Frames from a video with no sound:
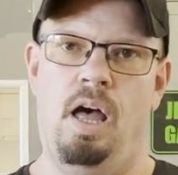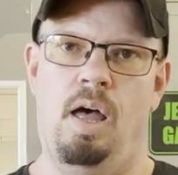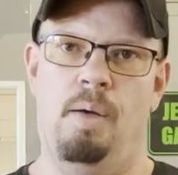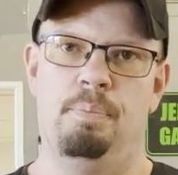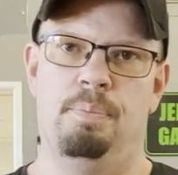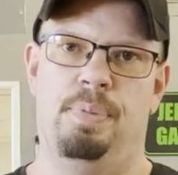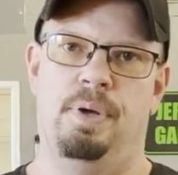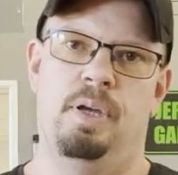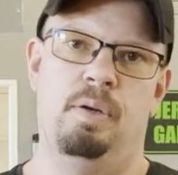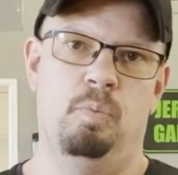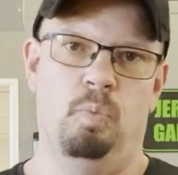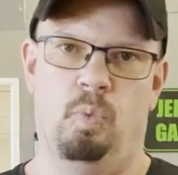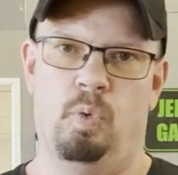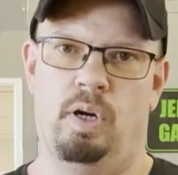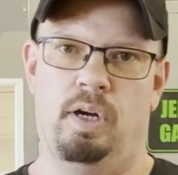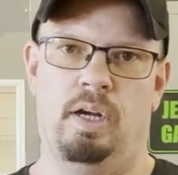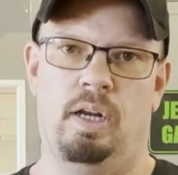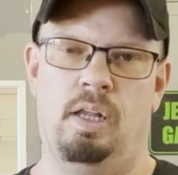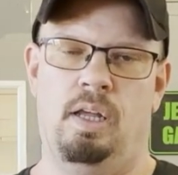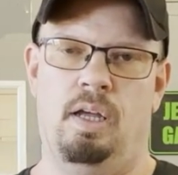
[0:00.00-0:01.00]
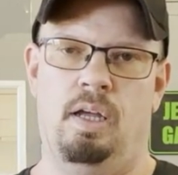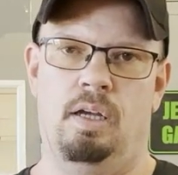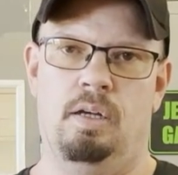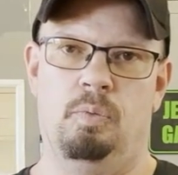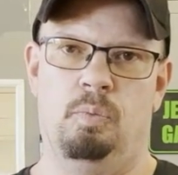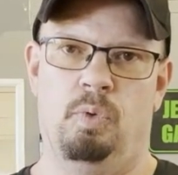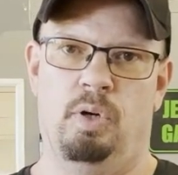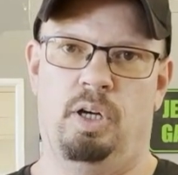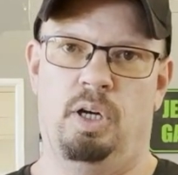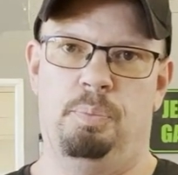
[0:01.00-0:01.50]
But we're gonna
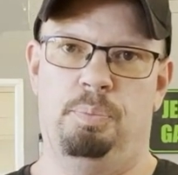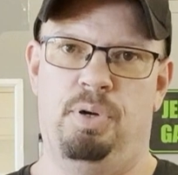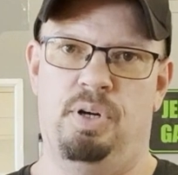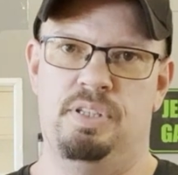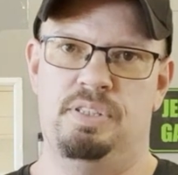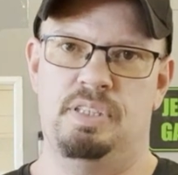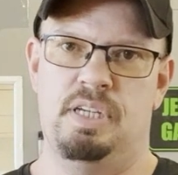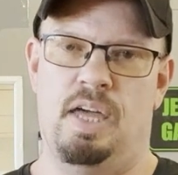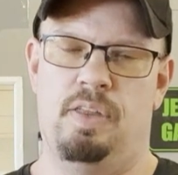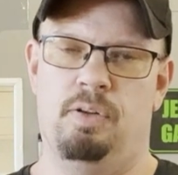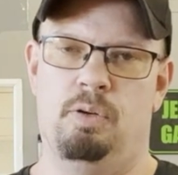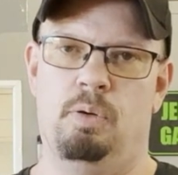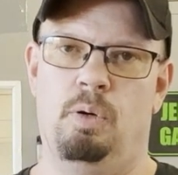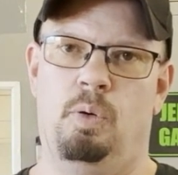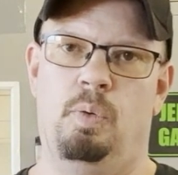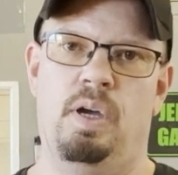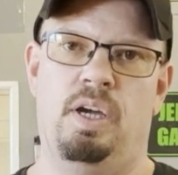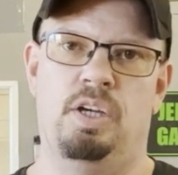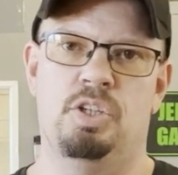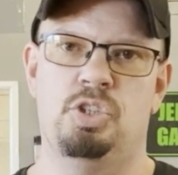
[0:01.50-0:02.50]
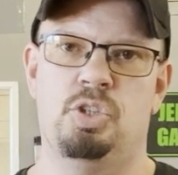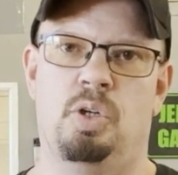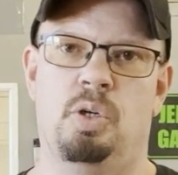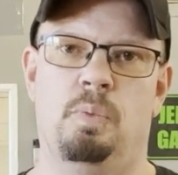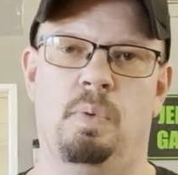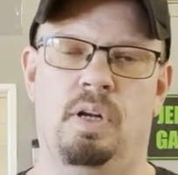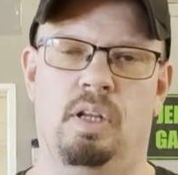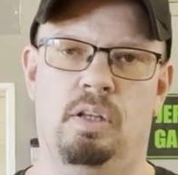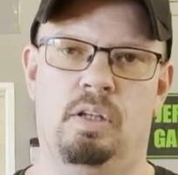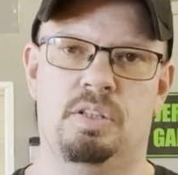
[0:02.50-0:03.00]
put it together real quick, show you what
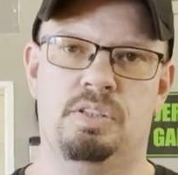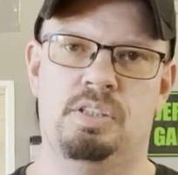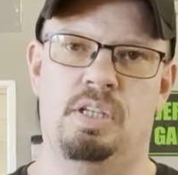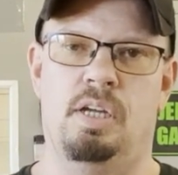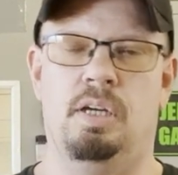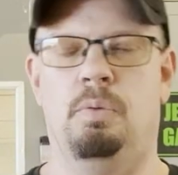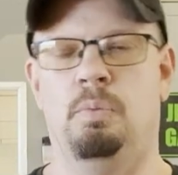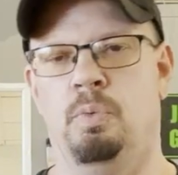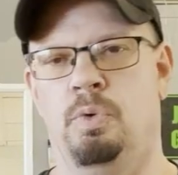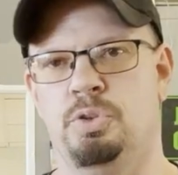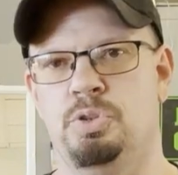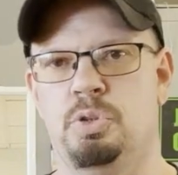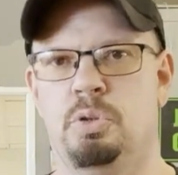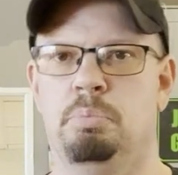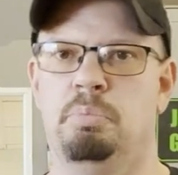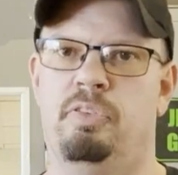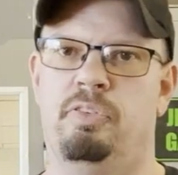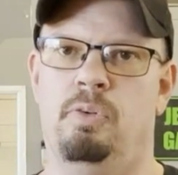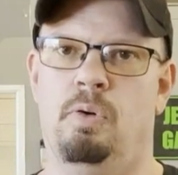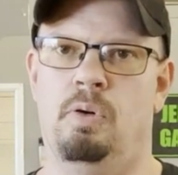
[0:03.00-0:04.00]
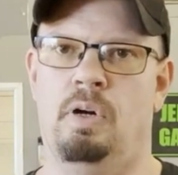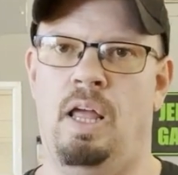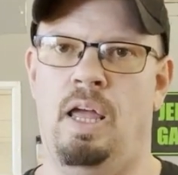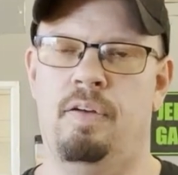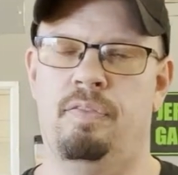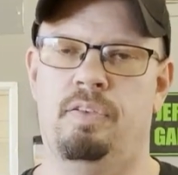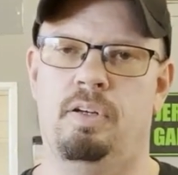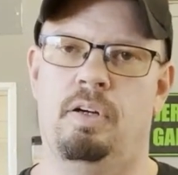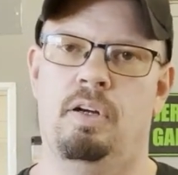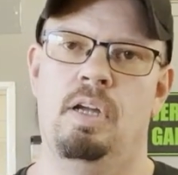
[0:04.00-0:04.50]
it looks like, and we'll do it before and
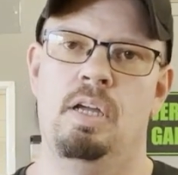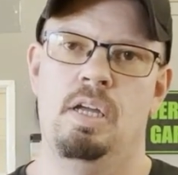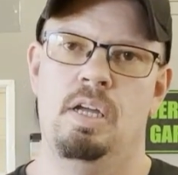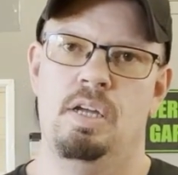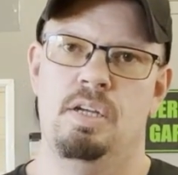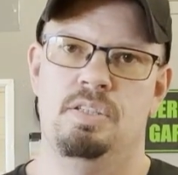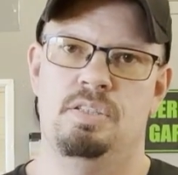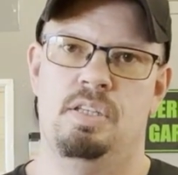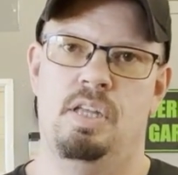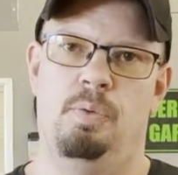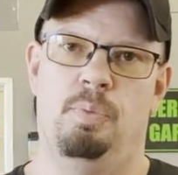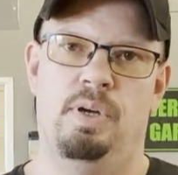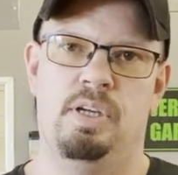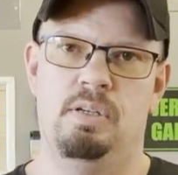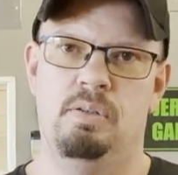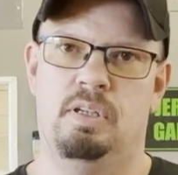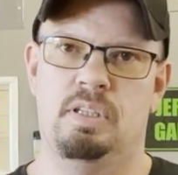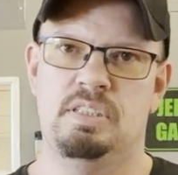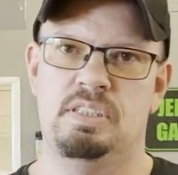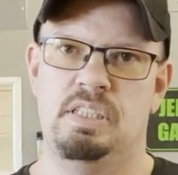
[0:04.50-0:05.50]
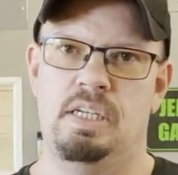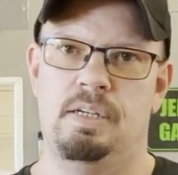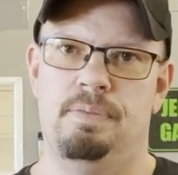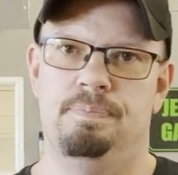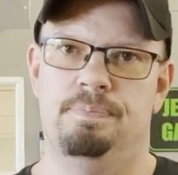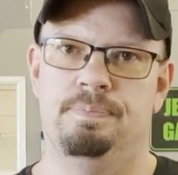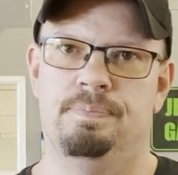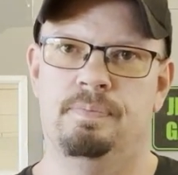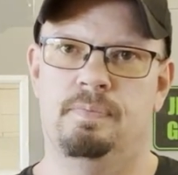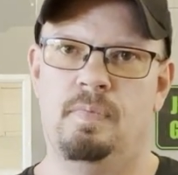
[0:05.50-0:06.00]
after, so that way you can see it.
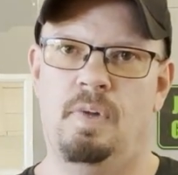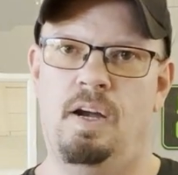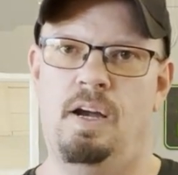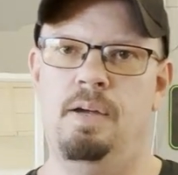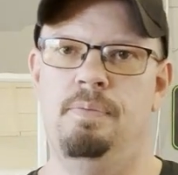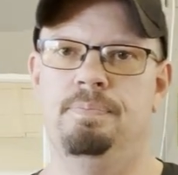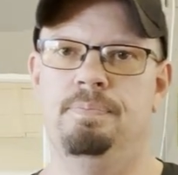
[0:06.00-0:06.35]
All right.